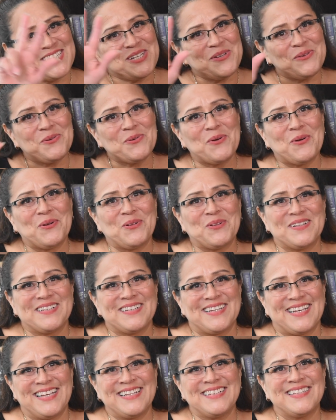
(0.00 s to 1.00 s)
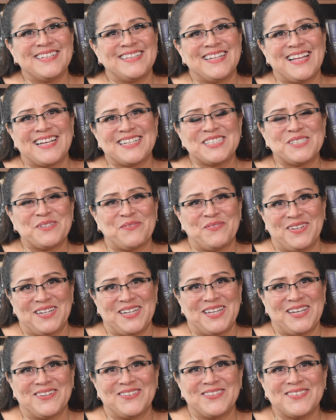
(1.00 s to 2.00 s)
you all in the next
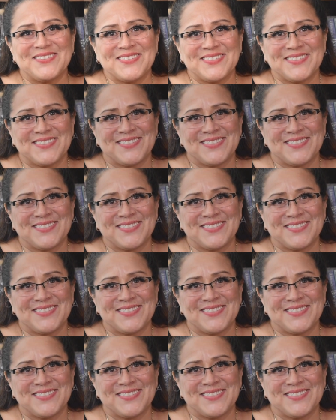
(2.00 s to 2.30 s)
video.